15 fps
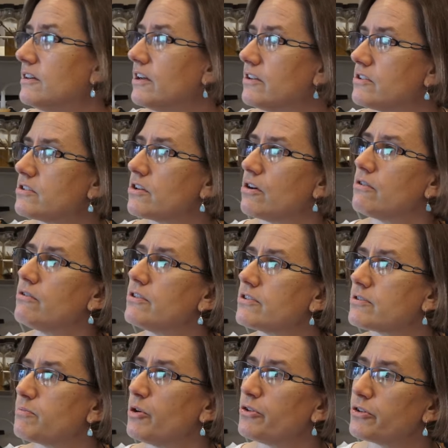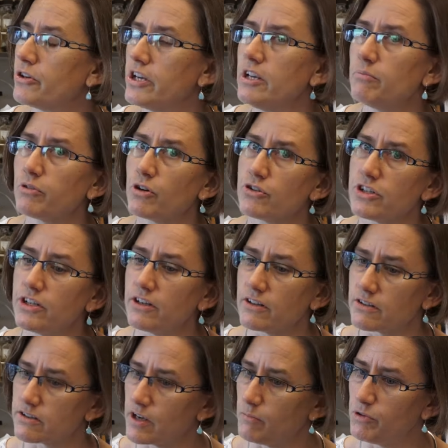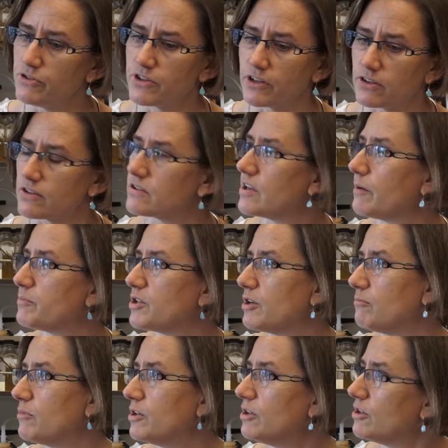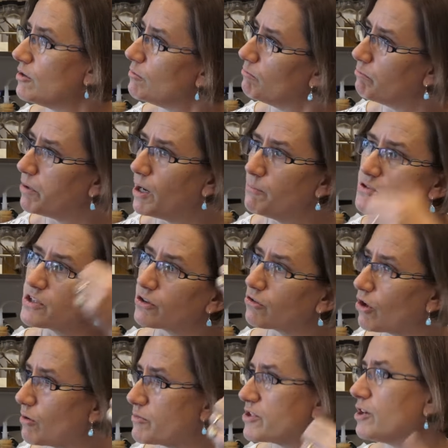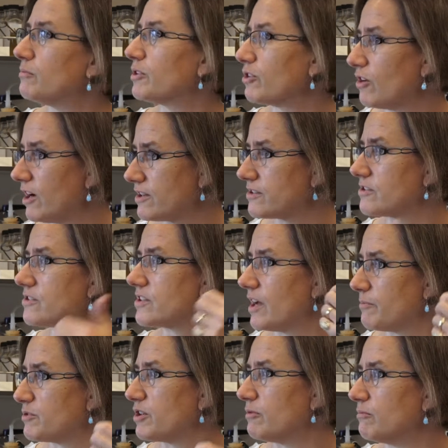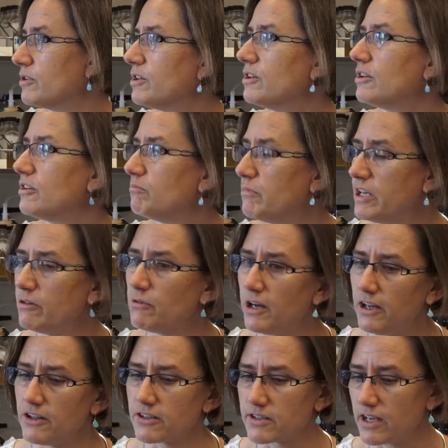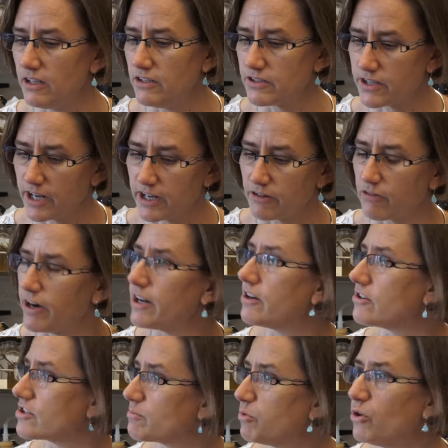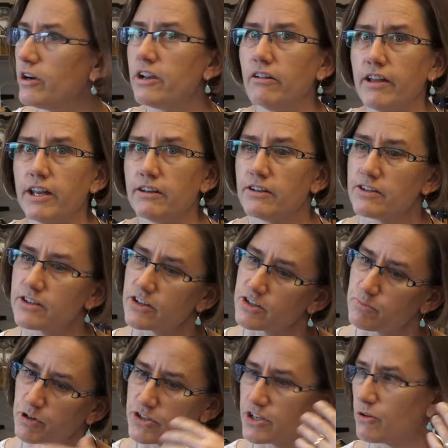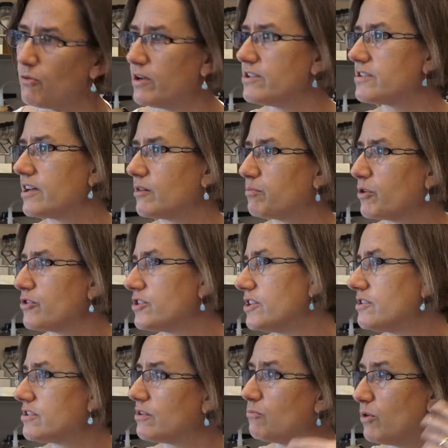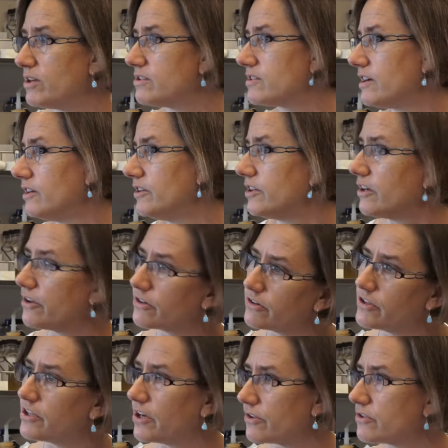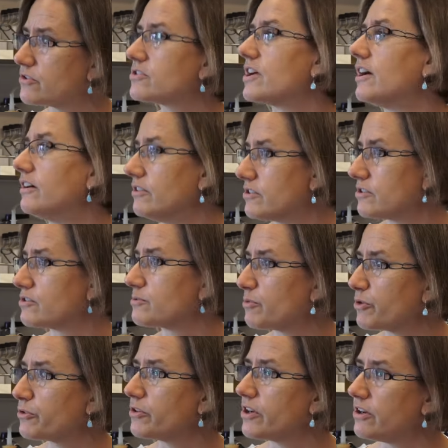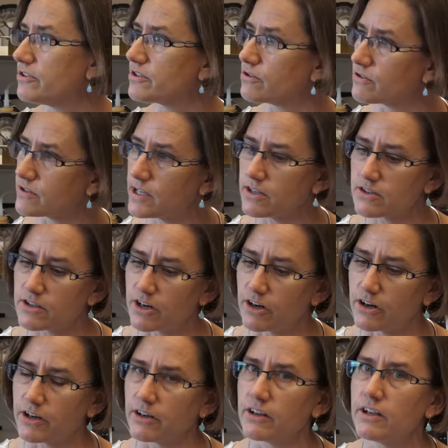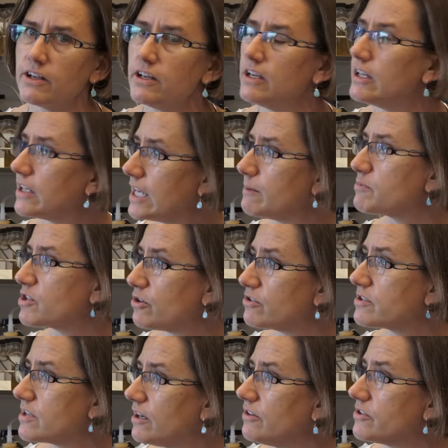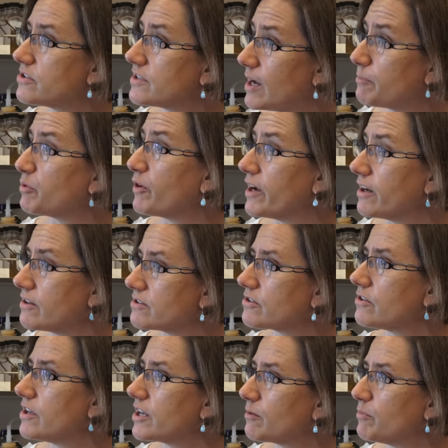And so the SpoIIIE protein assembles at the septum and pumps the chromosome across the septum. Meanwhile, the cell is getting ready to sporulate, and it's expressing one set of proteins in one cell and the other in the other cell. And so SpoIIIE also sits there and keeps those cells separated so they